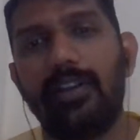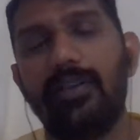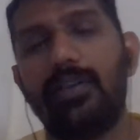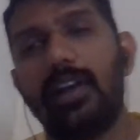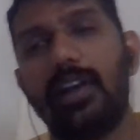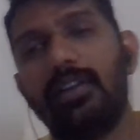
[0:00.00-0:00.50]

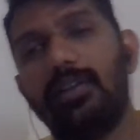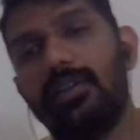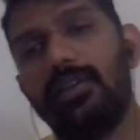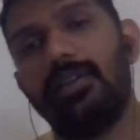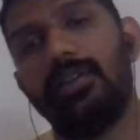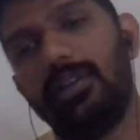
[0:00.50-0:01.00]
you can
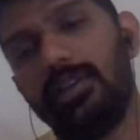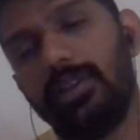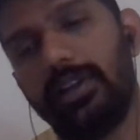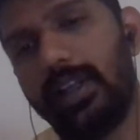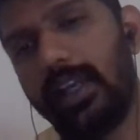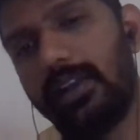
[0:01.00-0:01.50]

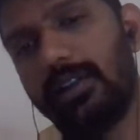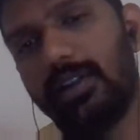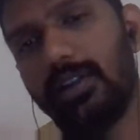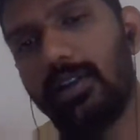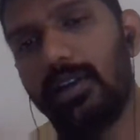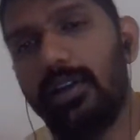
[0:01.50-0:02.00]
take
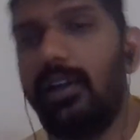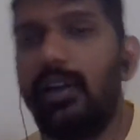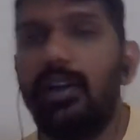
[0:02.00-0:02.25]
the